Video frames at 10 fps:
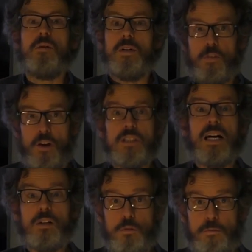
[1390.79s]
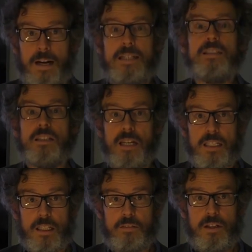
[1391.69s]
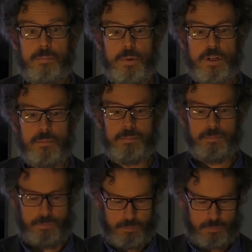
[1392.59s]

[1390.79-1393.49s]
We have learned how to find a Nash equilibrium.